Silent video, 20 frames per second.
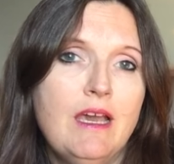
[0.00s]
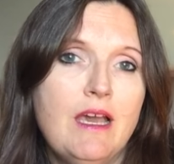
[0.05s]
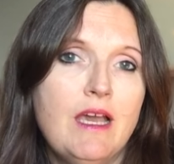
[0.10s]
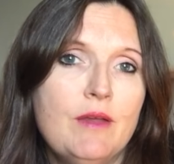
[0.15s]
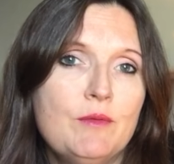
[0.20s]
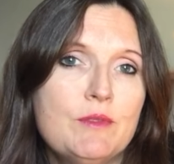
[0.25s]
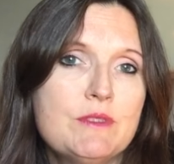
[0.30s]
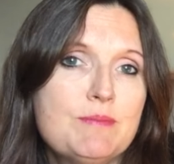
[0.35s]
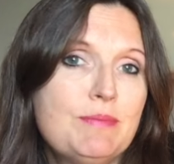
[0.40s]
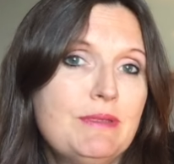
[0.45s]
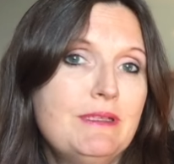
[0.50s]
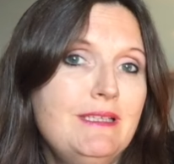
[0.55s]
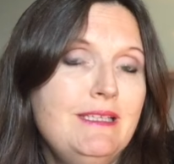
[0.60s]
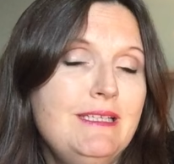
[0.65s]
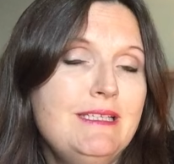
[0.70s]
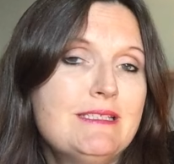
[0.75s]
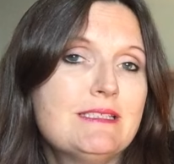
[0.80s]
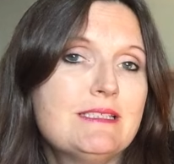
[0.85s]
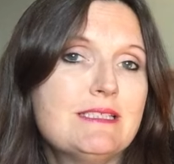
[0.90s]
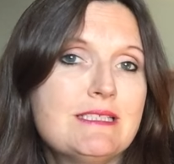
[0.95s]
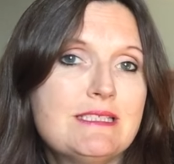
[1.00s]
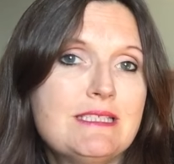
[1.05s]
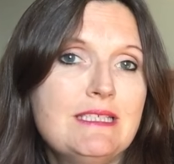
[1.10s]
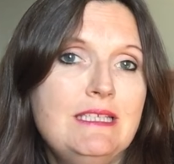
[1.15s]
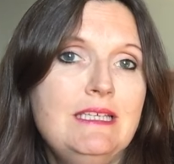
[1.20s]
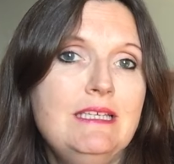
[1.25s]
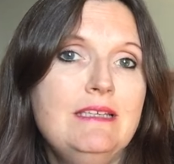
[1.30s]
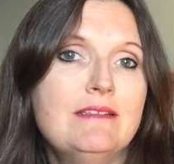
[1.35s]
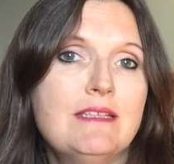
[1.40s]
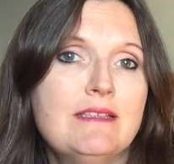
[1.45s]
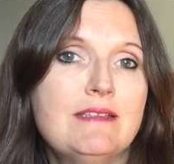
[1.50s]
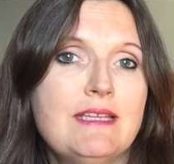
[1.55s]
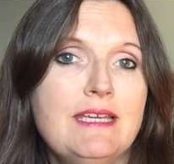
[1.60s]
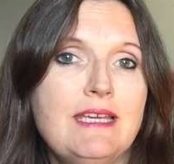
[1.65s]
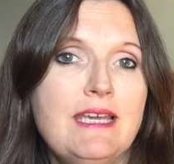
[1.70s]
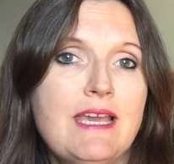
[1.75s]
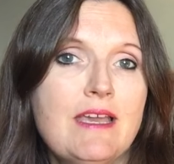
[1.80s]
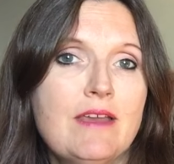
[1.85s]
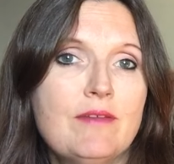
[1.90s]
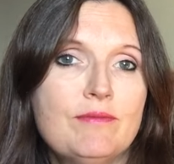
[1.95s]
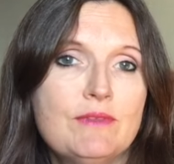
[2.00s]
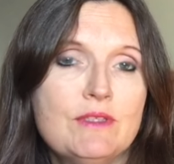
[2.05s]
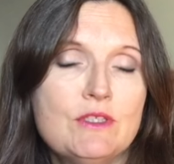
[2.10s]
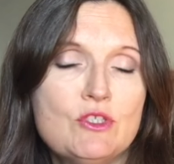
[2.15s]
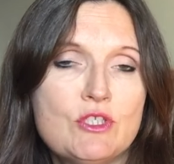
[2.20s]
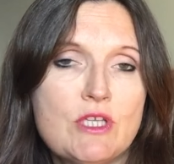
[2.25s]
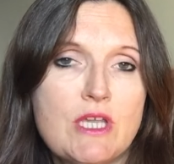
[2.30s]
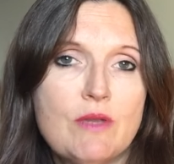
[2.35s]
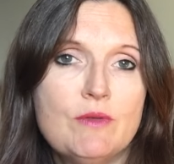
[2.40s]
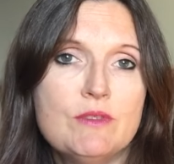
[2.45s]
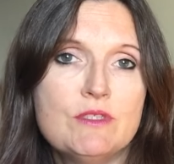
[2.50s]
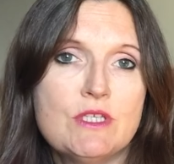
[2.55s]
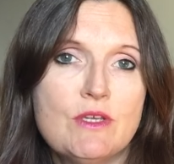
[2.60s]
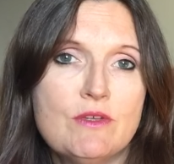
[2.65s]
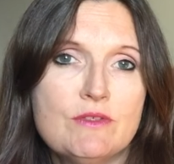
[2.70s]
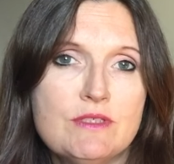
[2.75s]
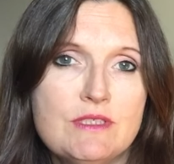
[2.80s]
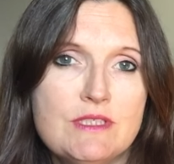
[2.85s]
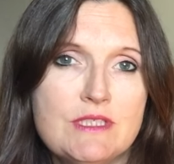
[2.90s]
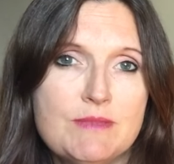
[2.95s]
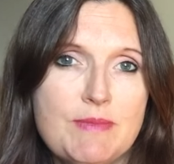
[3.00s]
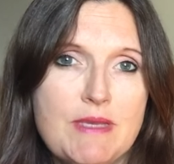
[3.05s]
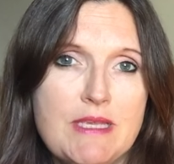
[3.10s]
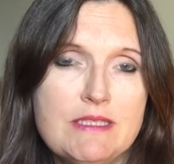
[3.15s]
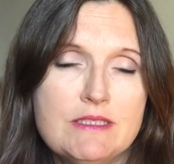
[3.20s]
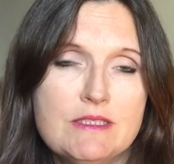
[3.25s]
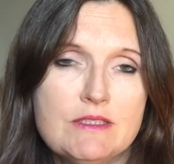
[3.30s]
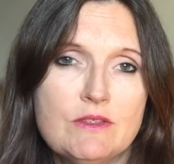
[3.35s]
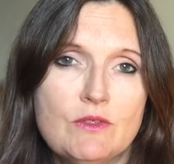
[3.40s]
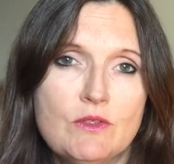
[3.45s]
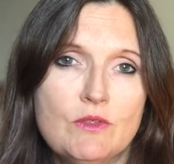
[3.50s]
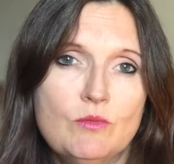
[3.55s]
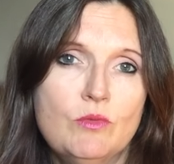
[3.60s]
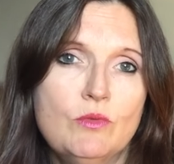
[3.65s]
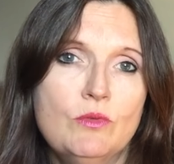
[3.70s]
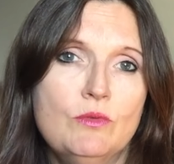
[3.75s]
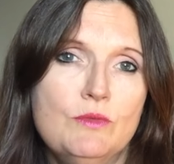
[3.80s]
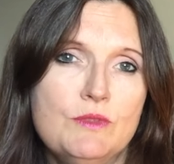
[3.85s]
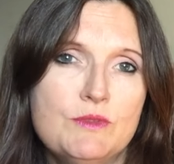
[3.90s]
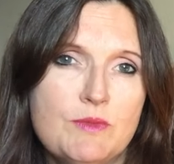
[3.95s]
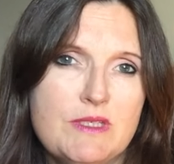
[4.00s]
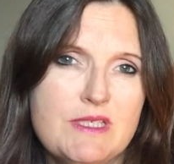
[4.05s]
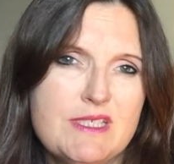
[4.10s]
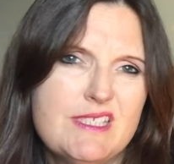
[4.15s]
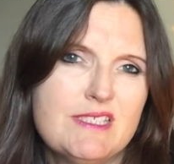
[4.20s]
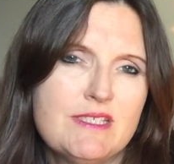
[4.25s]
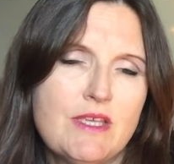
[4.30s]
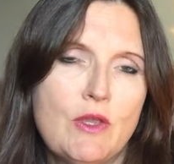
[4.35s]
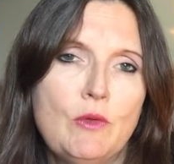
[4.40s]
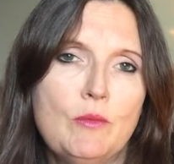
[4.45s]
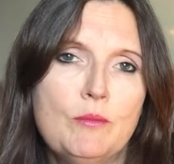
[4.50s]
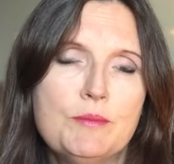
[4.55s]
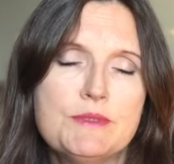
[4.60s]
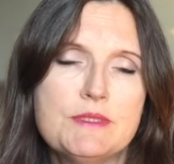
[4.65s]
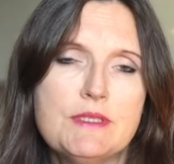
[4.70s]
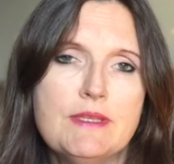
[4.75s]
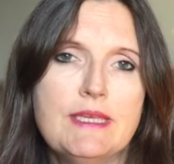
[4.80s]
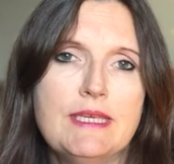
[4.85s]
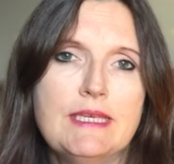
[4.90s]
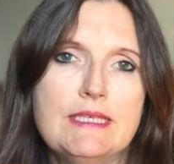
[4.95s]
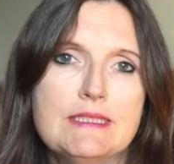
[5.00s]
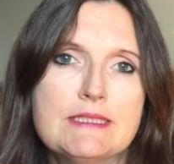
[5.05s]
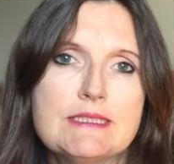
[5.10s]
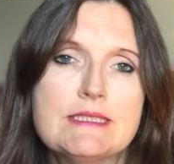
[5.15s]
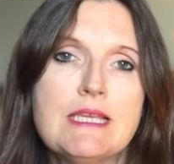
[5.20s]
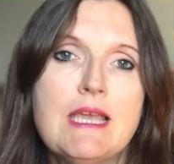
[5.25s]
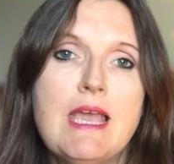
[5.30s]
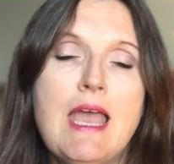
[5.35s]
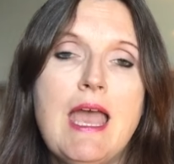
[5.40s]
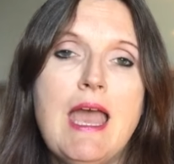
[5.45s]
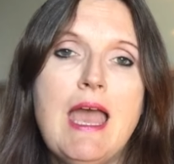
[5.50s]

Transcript: I was pleased to see that they have the shower gels and dispensers on the wall as well as soaps and things